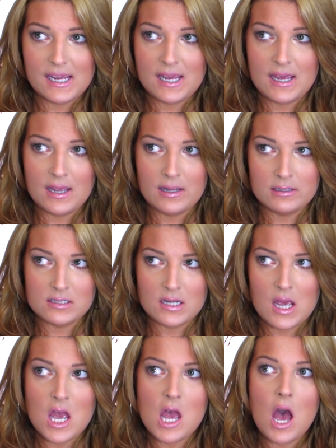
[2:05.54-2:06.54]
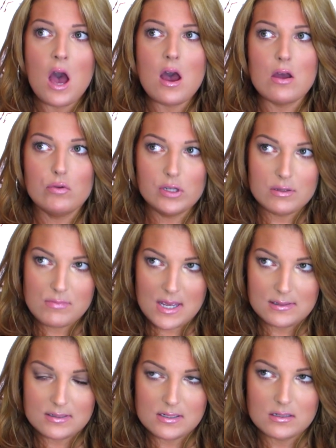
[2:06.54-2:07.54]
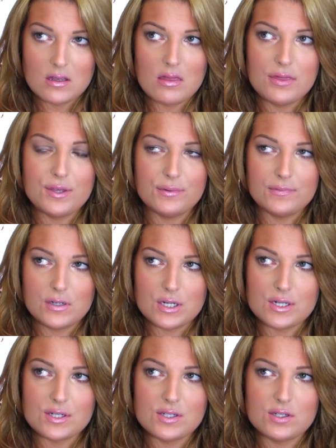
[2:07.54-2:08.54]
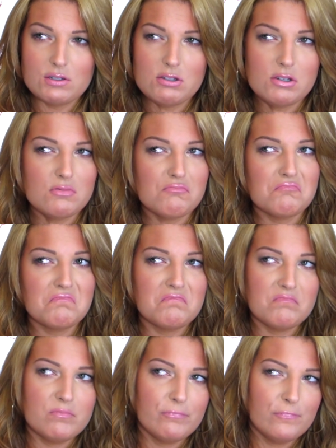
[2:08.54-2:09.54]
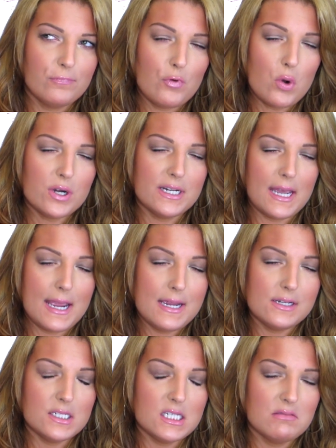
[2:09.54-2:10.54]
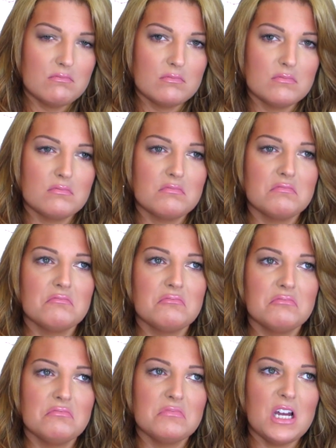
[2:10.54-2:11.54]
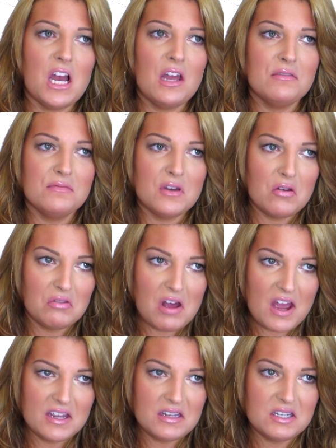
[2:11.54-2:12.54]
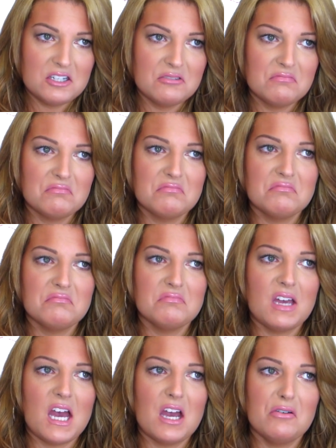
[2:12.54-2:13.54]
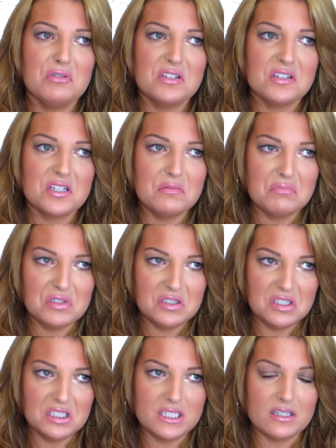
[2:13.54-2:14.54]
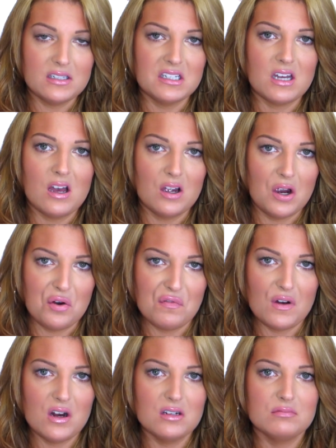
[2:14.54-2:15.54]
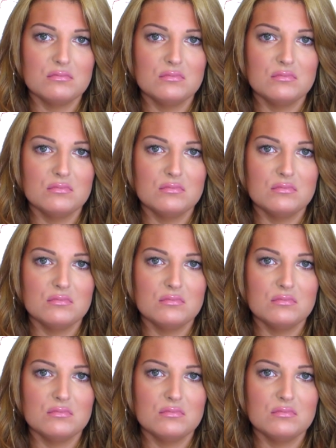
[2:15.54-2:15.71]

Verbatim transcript: and I will admit, the first 4 days, I felt like I was completely hungover.